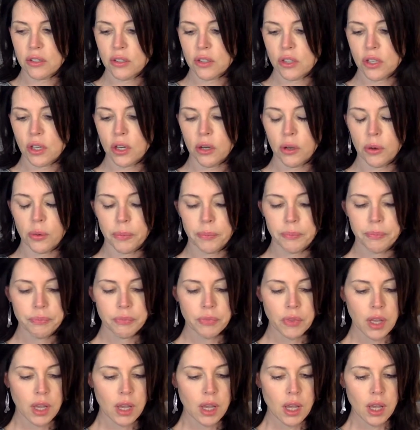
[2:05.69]
So
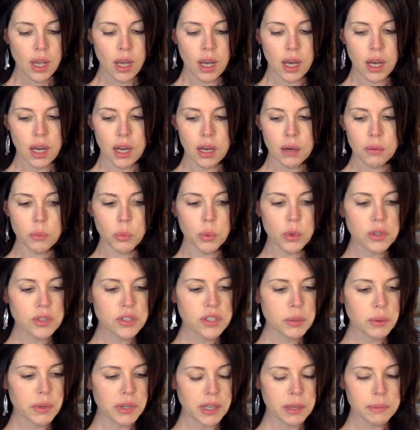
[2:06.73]
we'll
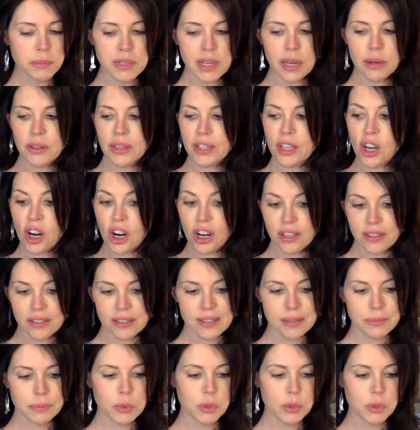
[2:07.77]
see what comes out in the cards.